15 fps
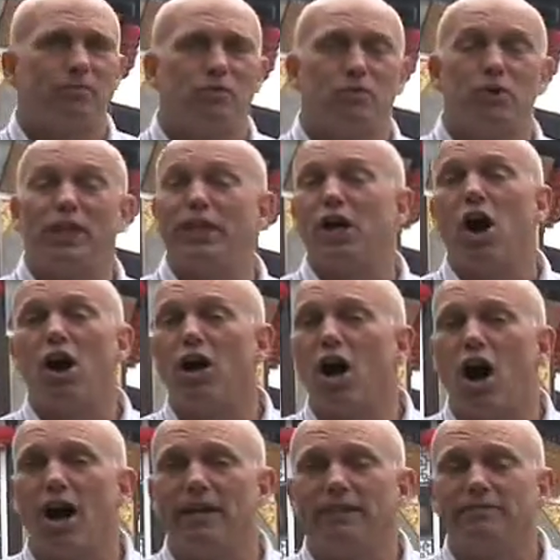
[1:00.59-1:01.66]
really all
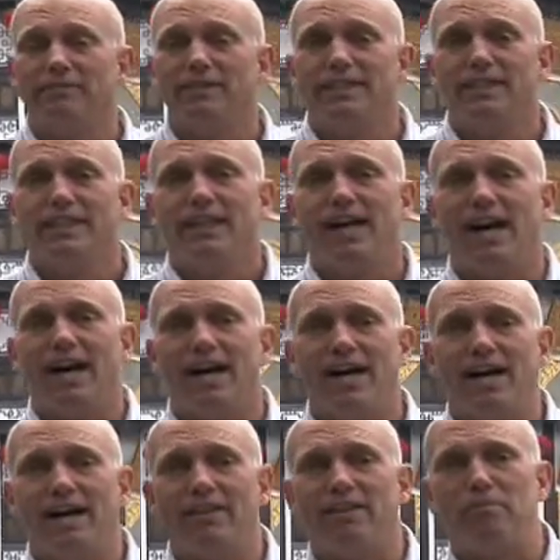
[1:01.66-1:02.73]
gone.
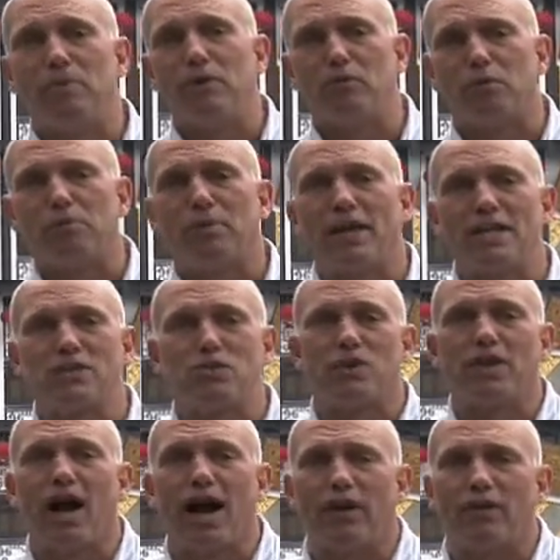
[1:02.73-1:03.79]
They've been replaced with
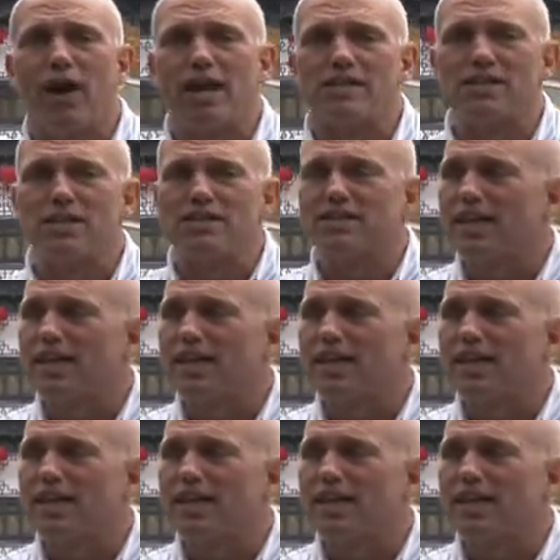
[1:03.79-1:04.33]
high-rises,